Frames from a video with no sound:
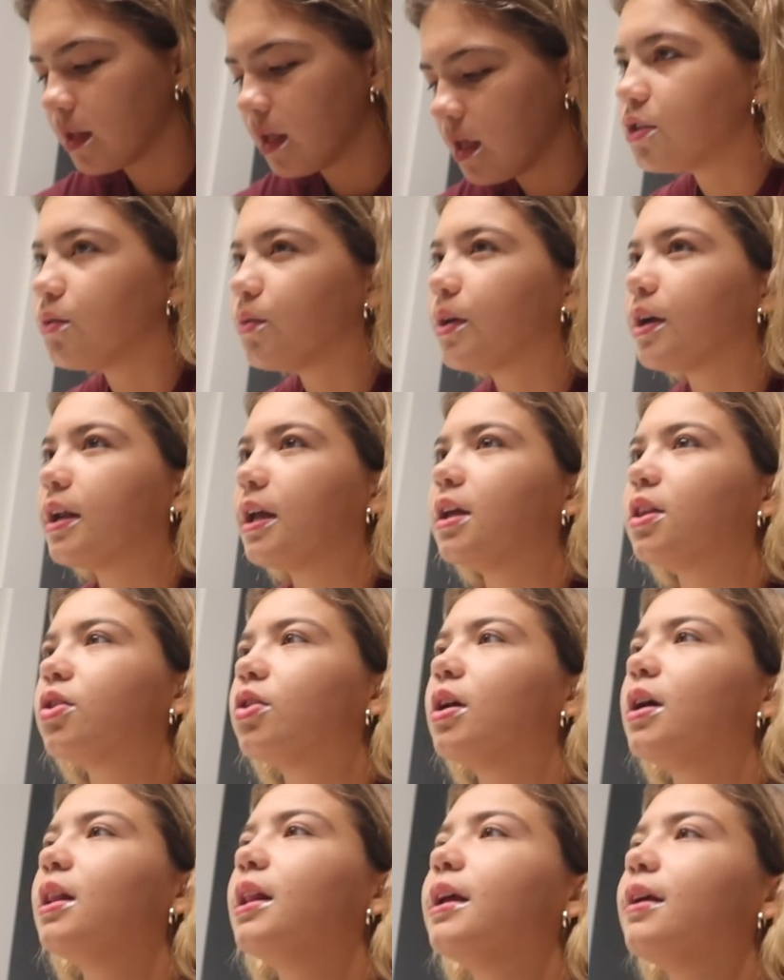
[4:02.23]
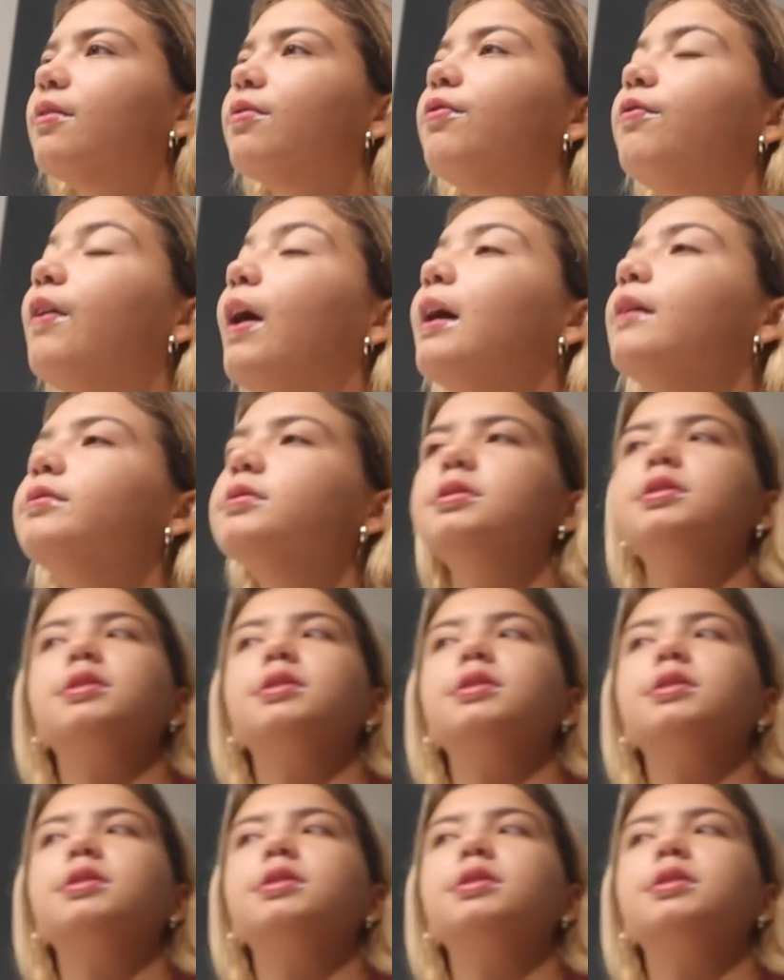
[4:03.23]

So we're gonna get there at like 5 or